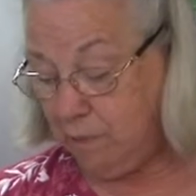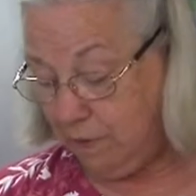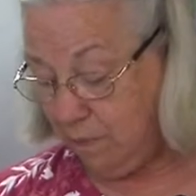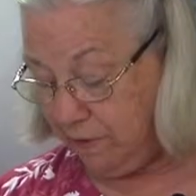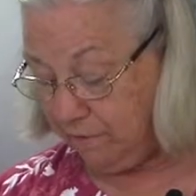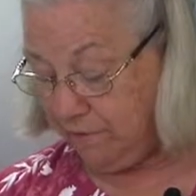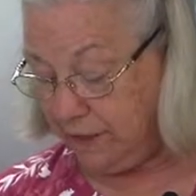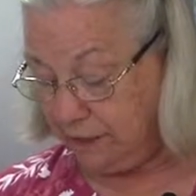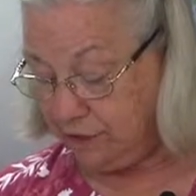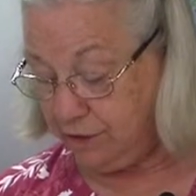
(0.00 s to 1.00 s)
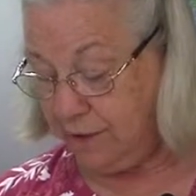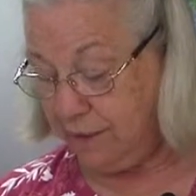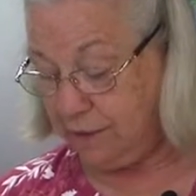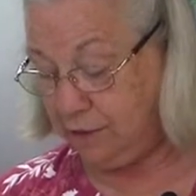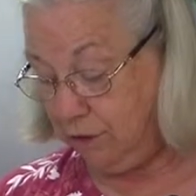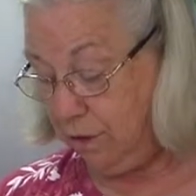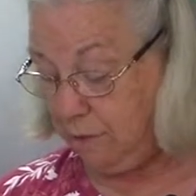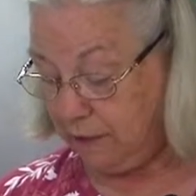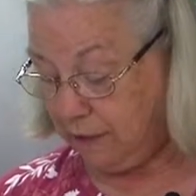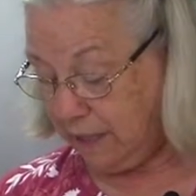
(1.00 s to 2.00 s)
when we finish this, you
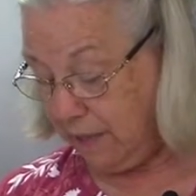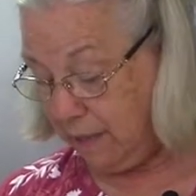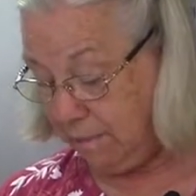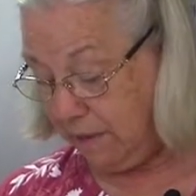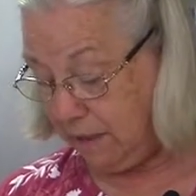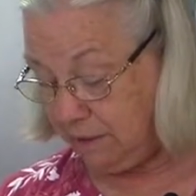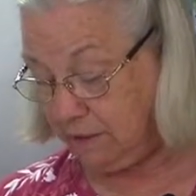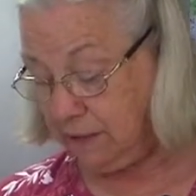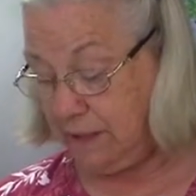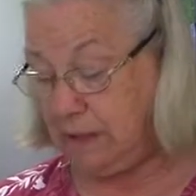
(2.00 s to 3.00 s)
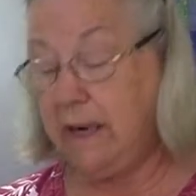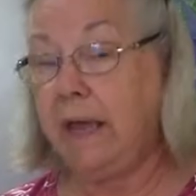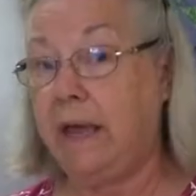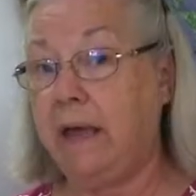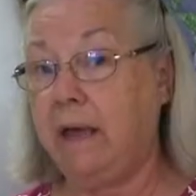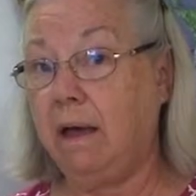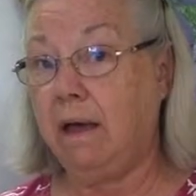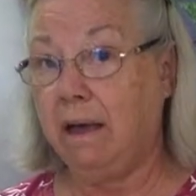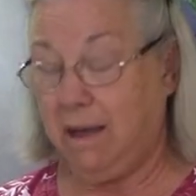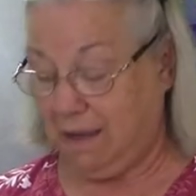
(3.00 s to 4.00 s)
really can make this in a day.
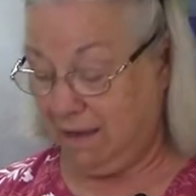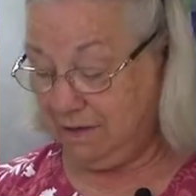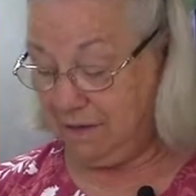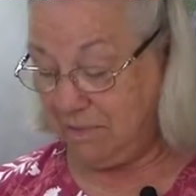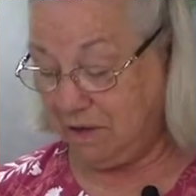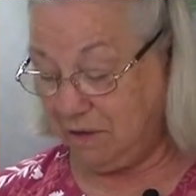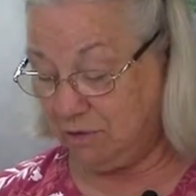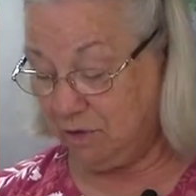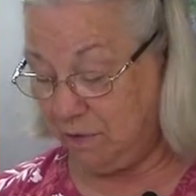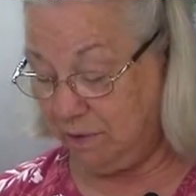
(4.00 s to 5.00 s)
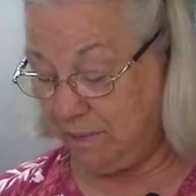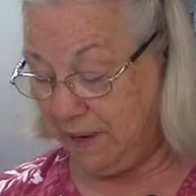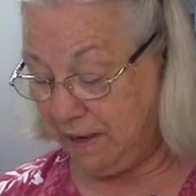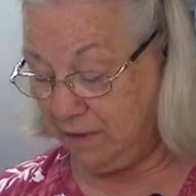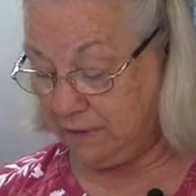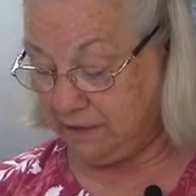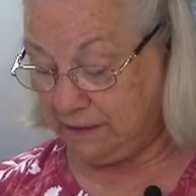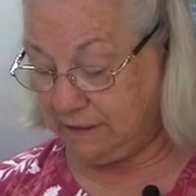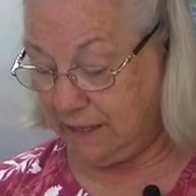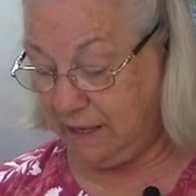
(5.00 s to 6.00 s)
Some of those quilt patterns
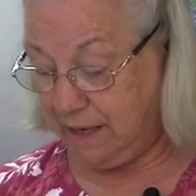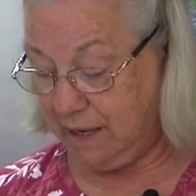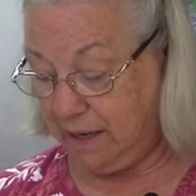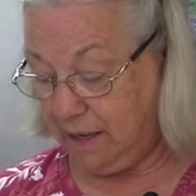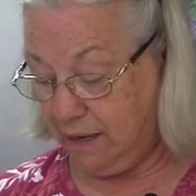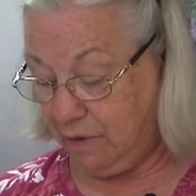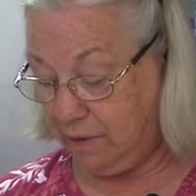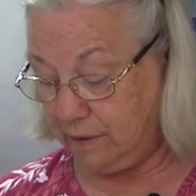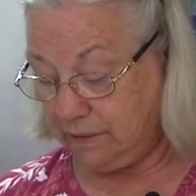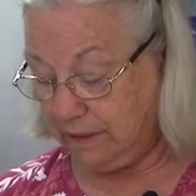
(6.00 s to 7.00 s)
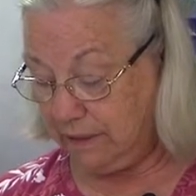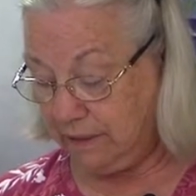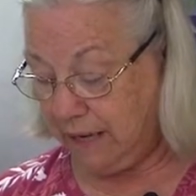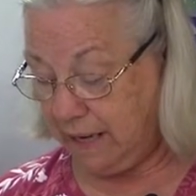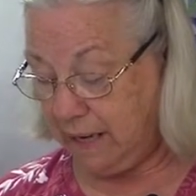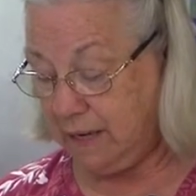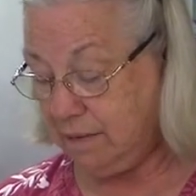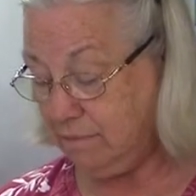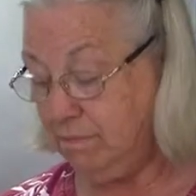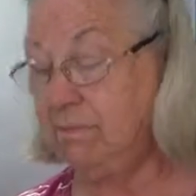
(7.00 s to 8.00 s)
that say quilt in a day,
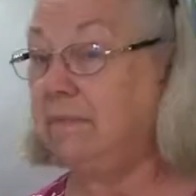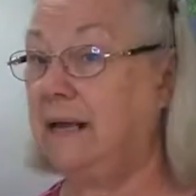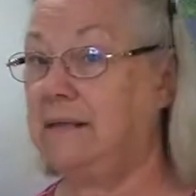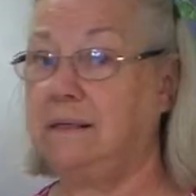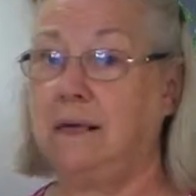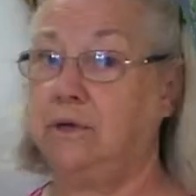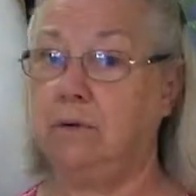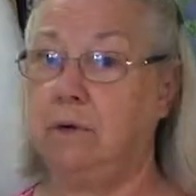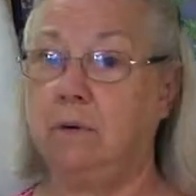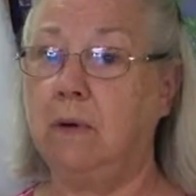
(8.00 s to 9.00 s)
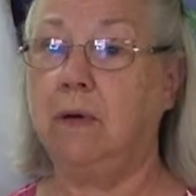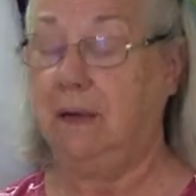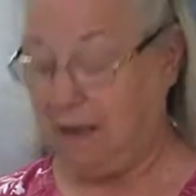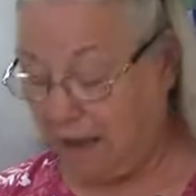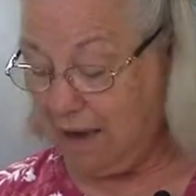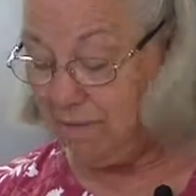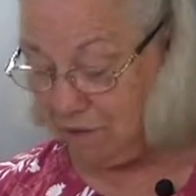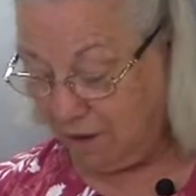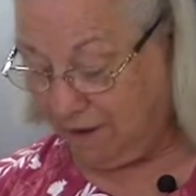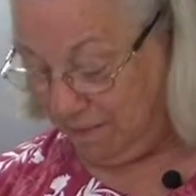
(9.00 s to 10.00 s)
that's not true. I've
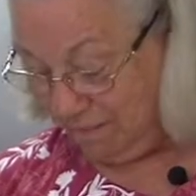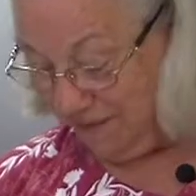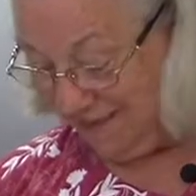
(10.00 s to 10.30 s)
tried them.